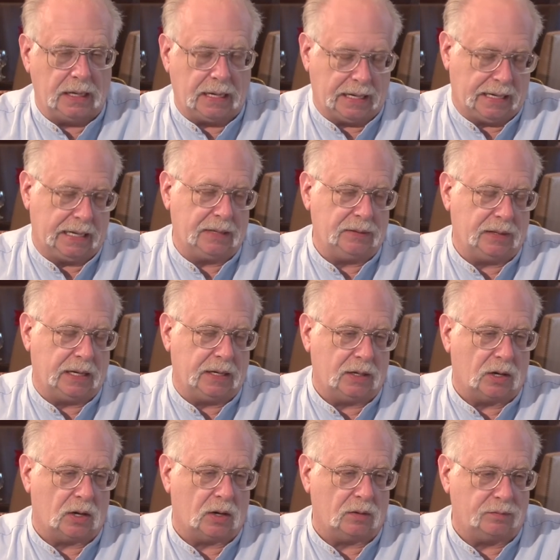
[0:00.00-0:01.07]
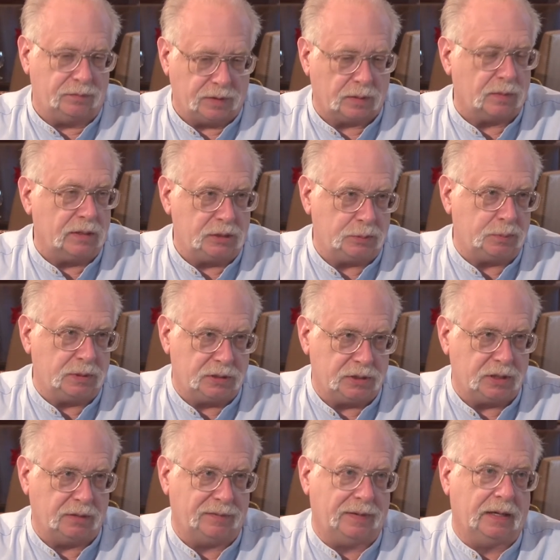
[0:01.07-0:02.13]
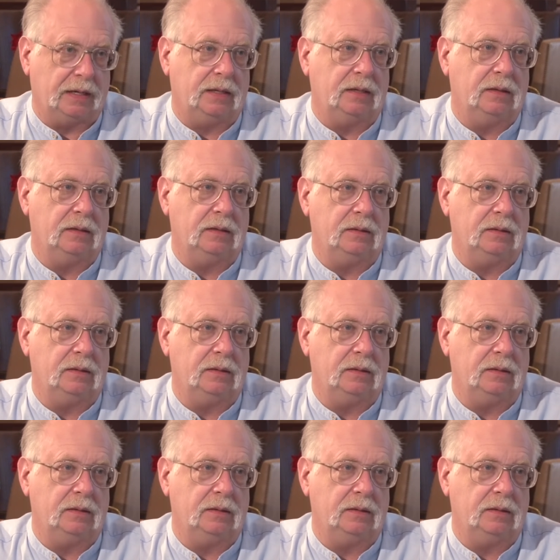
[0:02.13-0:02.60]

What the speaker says: And they are very specific,